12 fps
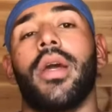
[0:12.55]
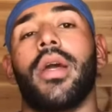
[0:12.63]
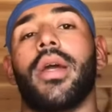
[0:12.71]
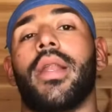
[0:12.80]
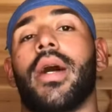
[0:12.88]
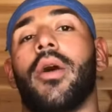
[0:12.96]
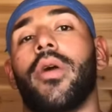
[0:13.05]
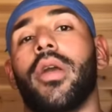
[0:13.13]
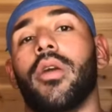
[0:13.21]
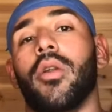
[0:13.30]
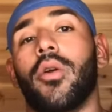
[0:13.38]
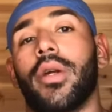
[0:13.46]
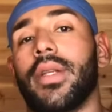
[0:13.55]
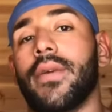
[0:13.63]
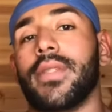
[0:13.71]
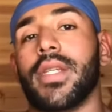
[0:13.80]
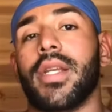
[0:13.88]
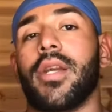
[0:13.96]
and how a caloric
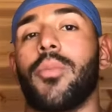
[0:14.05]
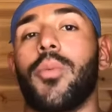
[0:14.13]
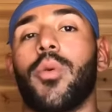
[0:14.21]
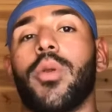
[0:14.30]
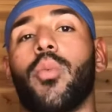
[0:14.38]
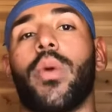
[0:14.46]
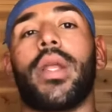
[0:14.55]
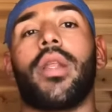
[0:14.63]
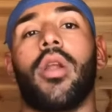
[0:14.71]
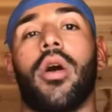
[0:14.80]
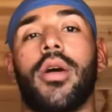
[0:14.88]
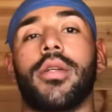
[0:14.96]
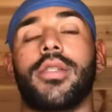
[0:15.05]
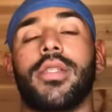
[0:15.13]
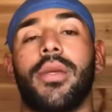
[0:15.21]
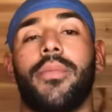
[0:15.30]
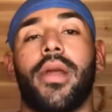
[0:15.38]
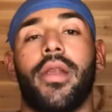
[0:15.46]
deficit can help you with weight loss
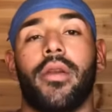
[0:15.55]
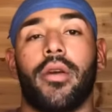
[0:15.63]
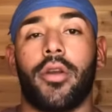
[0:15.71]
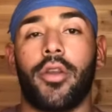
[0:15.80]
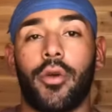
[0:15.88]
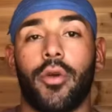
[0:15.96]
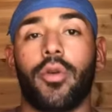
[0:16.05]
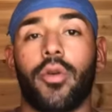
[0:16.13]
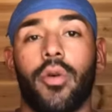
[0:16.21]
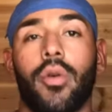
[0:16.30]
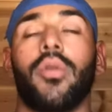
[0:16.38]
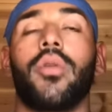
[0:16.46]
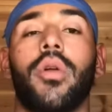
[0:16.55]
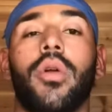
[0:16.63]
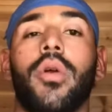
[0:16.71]
depending on your goal.